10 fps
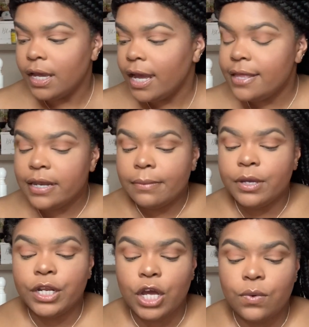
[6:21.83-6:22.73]
And then I'm
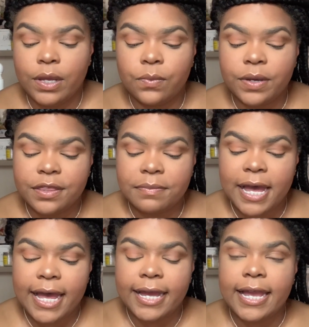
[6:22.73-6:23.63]
gonna go in with
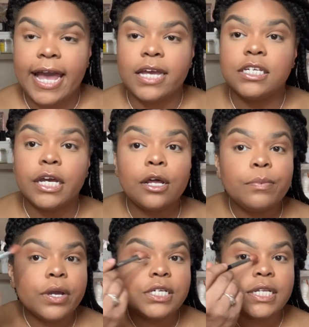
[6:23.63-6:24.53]
my eyeshadow
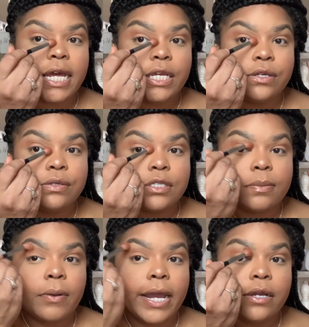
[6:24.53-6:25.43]
brush that I used
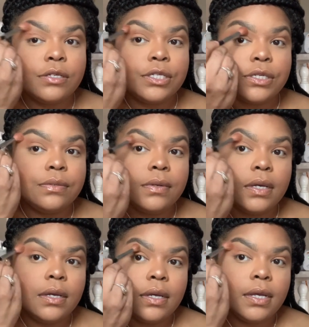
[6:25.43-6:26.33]
prior to
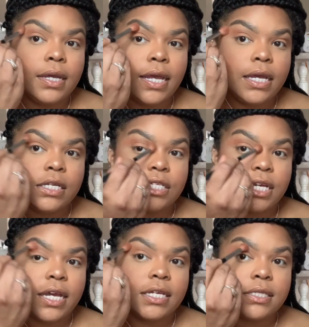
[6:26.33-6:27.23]
and
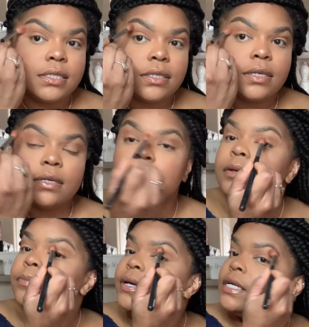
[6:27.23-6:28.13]
just
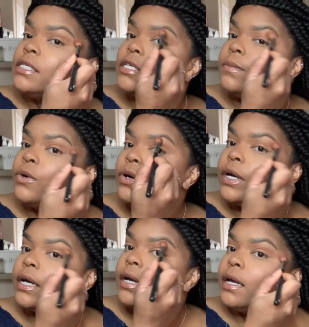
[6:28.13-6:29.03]
put some
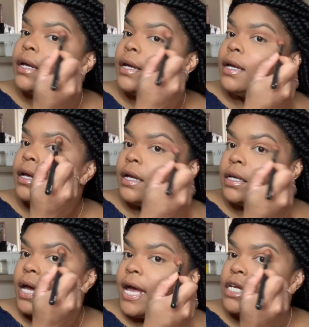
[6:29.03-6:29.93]
more
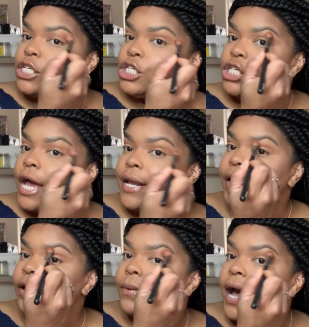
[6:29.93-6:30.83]

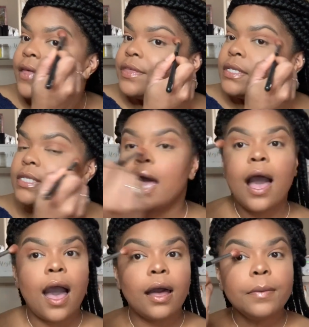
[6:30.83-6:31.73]
shadow at the
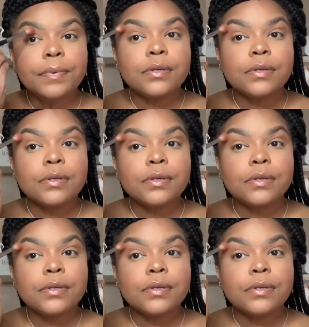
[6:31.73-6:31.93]
top.